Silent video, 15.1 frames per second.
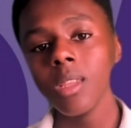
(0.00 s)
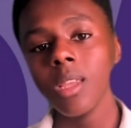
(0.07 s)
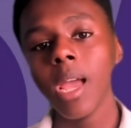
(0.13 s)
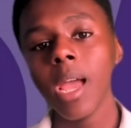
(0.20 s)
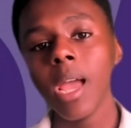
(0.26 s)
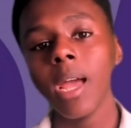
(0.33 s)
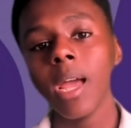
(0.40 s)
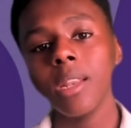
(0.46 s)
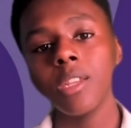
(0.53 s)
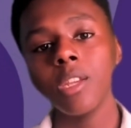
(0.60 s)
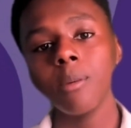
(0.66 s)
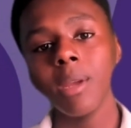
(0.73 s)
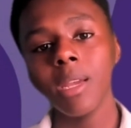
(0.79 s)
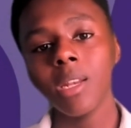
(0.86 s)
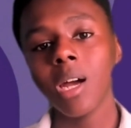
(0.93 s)
and
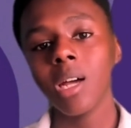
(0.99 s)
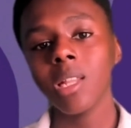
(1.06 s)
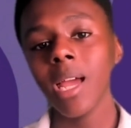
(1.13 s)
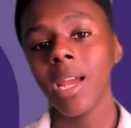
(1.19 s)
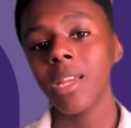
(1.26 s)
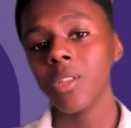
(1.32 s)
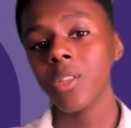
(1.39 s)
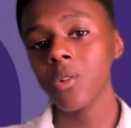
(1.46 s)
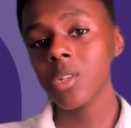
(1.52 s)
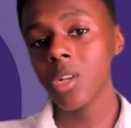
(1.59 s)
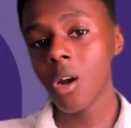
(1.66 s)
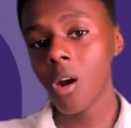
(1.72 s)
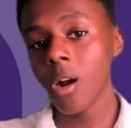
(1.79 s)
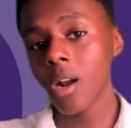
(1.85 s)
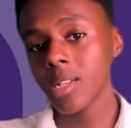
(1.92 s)
you may not like those
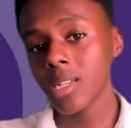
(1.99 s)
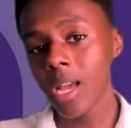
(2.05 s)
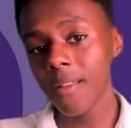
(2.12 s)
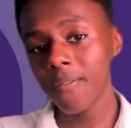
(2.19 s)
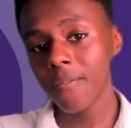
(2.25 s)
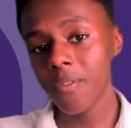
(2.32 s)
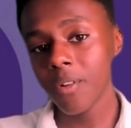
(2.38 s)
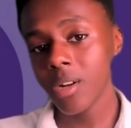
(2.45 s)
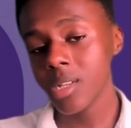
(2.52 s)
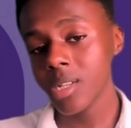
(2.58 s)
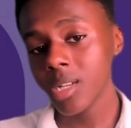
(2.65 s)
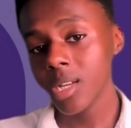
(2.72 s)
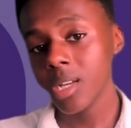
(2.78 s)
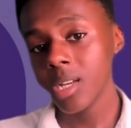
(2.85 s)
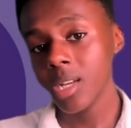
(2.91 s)
cards at
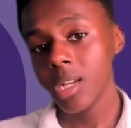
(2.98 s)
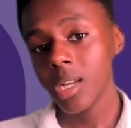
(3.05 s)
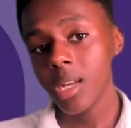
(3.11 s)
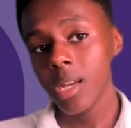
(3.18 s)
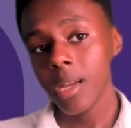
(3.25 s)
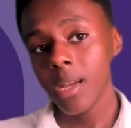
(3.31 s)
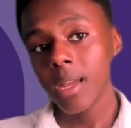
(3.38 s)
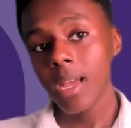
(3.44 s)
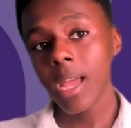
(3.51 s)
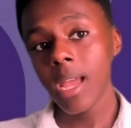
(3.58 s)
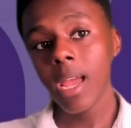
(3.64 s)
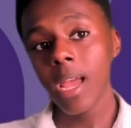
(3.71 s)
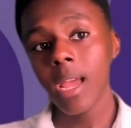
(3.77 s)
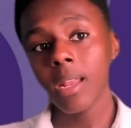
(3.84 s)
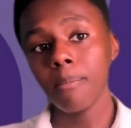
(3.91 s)
first,
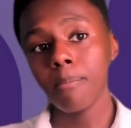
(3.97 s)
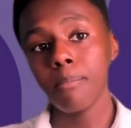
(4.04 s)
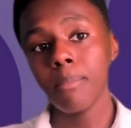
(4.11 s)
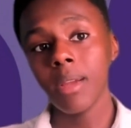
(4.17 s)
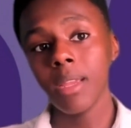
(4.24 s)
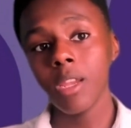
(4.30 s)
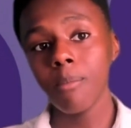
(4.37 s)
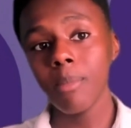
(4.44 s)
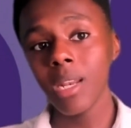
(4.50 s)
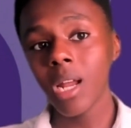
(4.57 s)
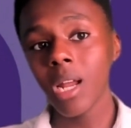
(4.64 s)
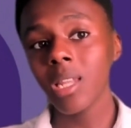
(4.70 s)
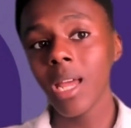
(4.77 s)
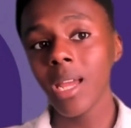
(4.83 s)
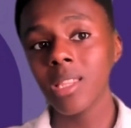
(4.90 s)
and you may
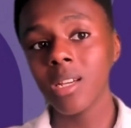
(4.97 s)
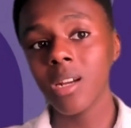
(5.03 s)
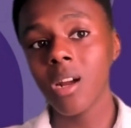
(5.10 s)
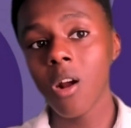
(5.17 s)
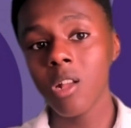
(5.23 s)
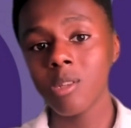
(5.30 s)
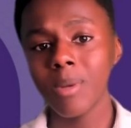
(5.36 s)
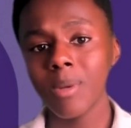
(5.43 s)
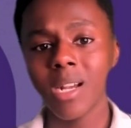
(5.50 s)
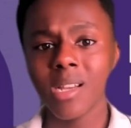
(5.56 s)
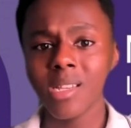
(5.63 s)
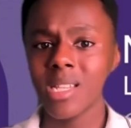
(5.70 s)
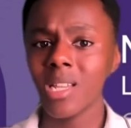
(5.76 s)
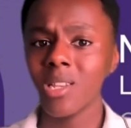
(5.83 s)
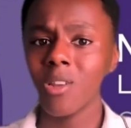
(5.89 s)
not like the cards
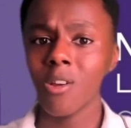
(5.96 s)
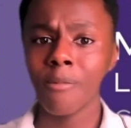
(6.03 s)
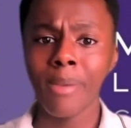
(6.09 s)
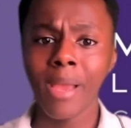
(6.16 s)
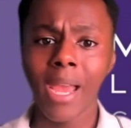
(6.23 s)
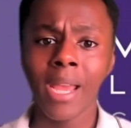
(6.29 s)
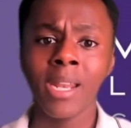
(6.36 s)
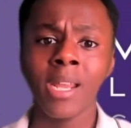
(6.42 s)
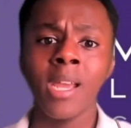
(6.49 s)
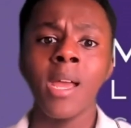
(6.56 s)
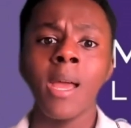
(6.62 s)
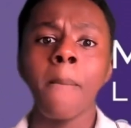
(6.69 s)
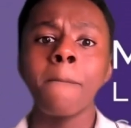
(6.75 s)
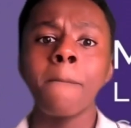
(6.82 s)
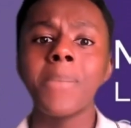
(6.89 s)
because they look bad,
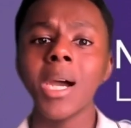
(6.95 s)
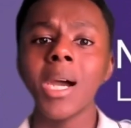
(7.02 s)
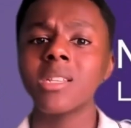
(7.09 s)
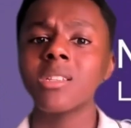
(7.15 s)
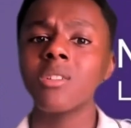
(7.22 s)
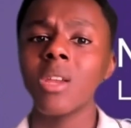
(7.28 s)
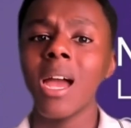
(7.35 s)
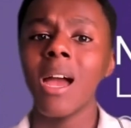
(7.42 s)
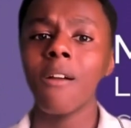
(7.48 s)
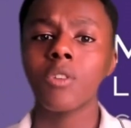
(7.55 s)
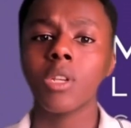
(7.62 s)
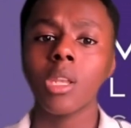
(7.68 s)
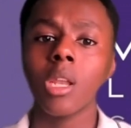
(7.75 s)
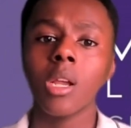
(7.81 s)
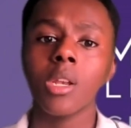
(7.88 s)
but you have
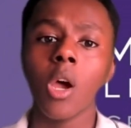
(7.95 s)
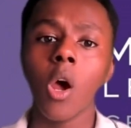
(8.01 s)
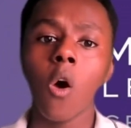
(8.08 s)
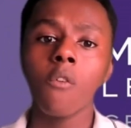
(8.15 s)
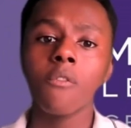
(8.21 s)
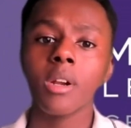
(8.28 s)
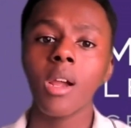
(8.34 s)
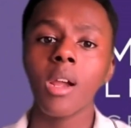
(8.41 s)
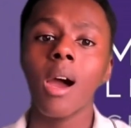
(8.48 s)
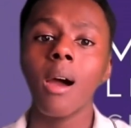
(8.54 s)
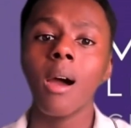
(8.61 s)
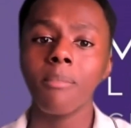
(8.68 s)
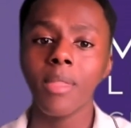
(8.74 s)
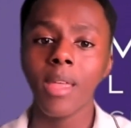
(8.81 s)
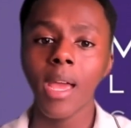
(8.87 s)
to learn to
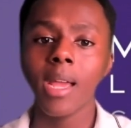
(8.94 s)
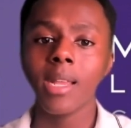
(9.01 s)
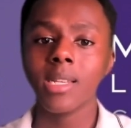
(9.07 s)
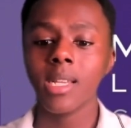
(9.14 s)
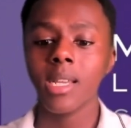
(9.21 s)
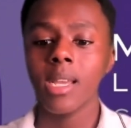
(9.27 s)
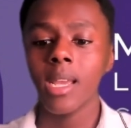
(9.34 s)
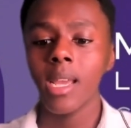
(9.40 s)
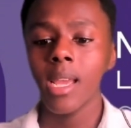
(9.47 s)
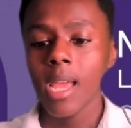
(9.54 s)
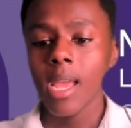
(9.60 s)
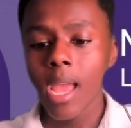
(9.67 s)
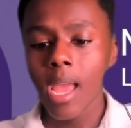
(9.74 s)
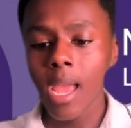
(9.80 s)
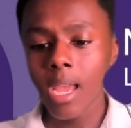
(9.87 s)
overcome that
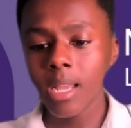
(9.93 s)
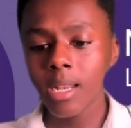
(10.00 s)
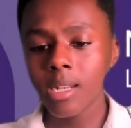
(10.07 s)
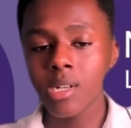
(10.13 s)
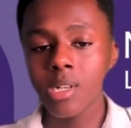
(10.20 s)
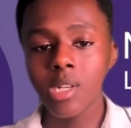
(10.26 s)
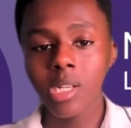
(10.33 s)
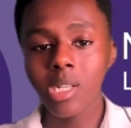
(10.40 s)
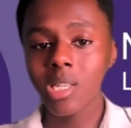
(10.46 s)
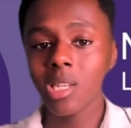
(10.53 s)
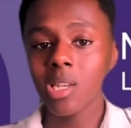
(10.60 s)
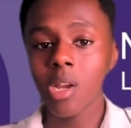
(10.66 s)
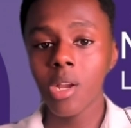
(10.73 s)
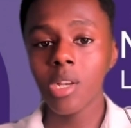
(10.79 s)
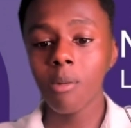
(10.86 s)
and just
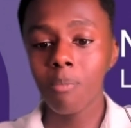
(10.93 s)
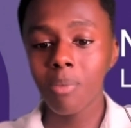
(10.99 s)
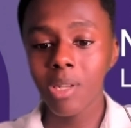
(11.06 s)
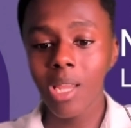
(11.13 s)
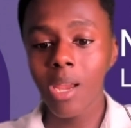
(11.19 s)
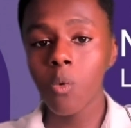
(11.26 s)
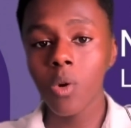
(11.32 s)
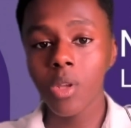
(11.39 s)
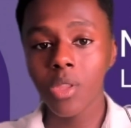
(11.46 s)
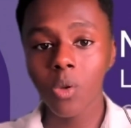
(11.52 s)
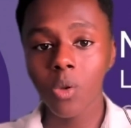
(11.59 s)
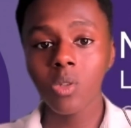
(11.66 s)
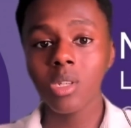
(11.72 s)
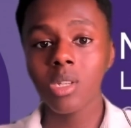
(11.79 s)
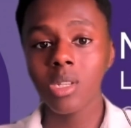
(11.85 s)
learn to play with
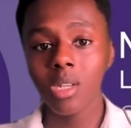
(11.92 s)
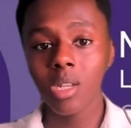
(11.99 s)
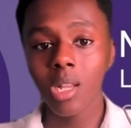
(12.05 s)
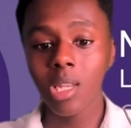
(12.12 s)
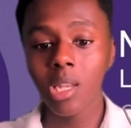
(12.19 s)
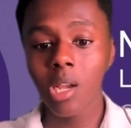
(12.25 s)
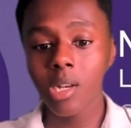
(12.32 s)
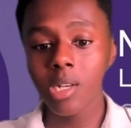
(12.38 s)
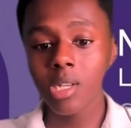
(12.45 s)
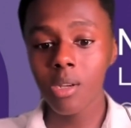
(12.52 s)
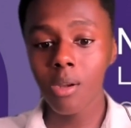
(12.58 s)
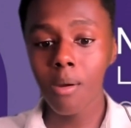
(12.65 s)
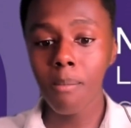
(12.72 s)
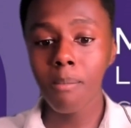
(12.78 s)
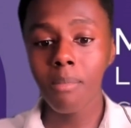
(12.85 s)
those, learn
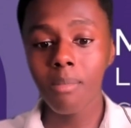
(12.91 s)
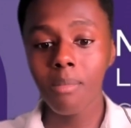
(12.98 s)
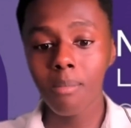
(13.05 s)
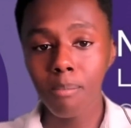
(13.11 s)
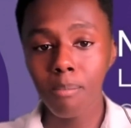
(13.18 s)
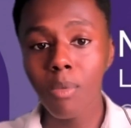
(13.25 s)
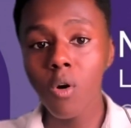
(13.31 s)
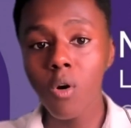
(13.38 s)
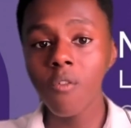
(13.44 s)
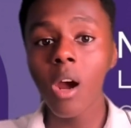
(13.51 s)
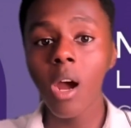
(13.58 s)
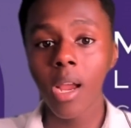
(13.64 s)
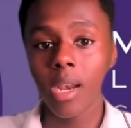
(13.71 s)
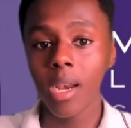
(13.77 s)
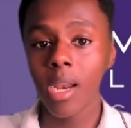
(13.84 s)
to move
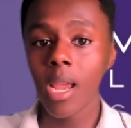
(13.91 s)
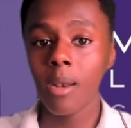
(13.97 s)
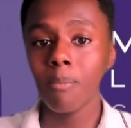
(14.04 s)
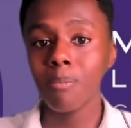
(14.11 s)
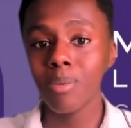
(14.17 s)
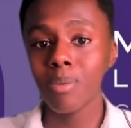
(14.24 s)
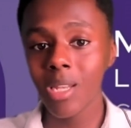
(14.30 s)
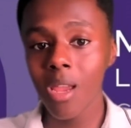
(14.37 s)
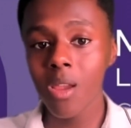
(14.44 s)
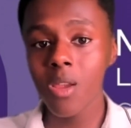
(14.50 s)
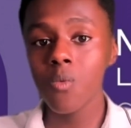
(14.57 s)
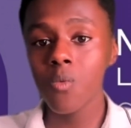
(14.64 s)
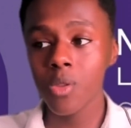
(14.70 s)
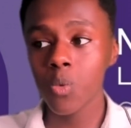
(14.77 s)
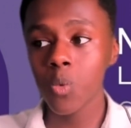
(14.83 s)
on and play
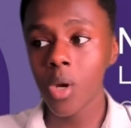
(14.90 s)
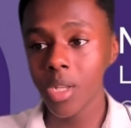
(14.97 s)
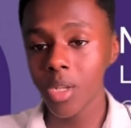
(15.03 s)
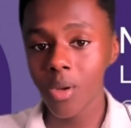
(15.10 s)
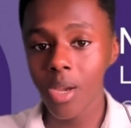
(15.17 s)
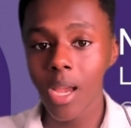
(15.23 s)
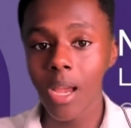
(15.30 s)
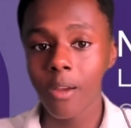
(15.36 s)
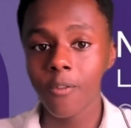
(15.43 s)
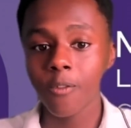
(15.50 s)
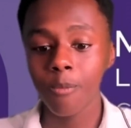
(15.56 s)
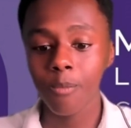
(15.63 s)
with what you have